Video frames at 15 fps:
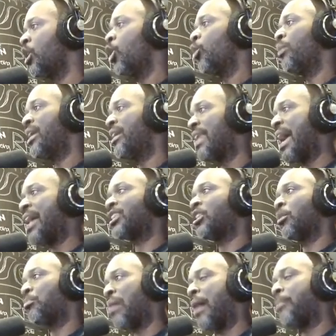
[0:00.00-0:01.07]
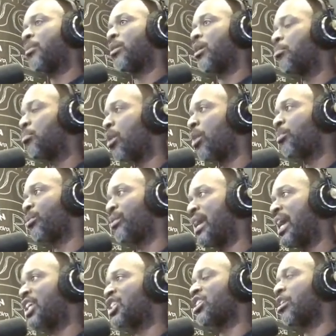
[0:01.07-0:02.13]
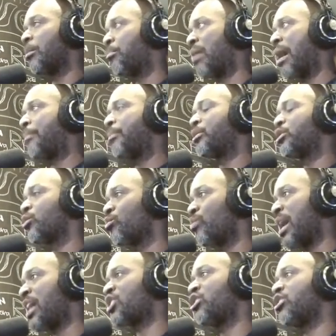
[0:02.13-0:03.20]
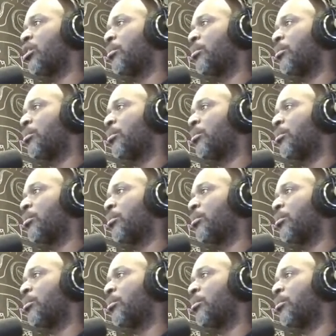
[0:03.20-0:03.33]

we lack the proper appropriation, the proper direction,